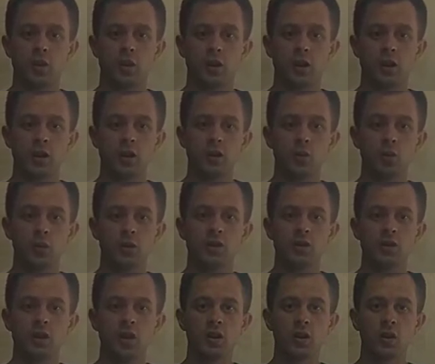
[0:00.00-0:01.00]
And it was
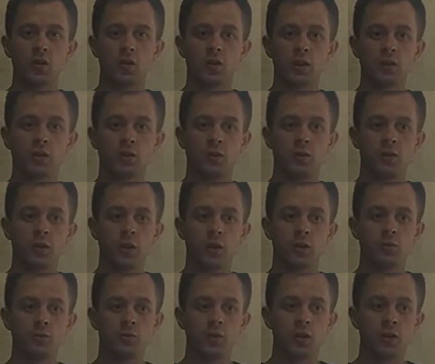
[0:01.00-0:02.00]
not a question for
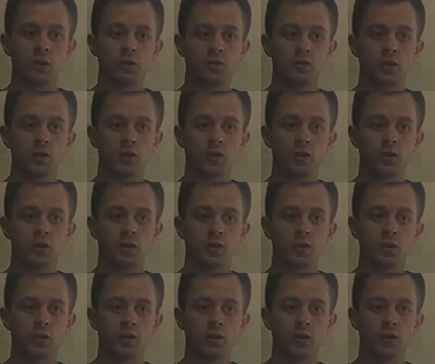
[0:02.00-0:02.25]
him,